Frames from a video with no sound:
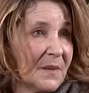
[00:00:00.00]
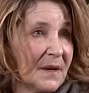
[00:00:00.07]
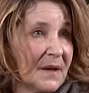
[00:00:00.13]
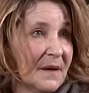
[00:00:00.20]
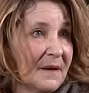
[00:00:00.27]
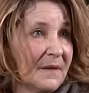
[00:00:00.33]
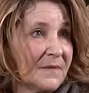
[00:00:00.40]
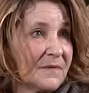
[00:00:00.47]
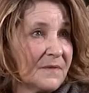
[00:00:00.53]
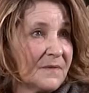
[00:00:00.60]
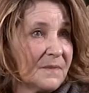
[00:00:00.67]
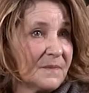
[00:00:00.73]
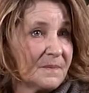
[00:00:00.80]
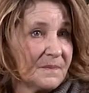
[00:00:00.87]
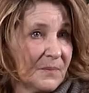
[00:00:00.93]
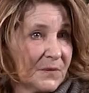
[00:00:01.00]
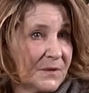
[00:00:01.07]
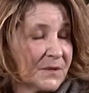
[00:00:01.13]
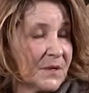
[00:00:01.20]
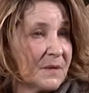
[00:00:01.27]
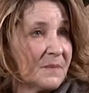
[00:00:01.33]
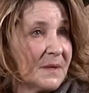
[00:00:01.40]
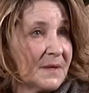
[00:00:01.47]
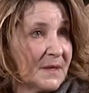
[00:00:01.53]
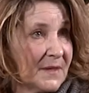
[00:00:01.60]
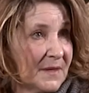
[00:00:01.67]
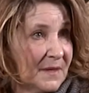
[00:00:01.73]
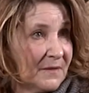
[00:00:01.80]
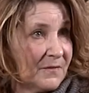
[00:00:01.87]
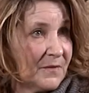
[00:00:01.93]
my life, was going to be the
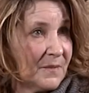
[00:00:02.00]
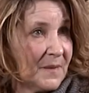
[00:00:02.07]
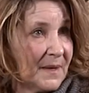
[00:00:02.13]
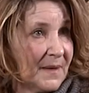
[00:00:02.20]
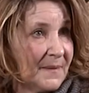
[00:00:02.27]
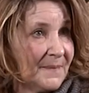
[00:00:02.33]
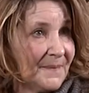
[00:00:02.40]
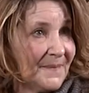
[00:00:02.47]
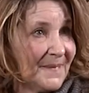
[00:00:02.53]
thing for me.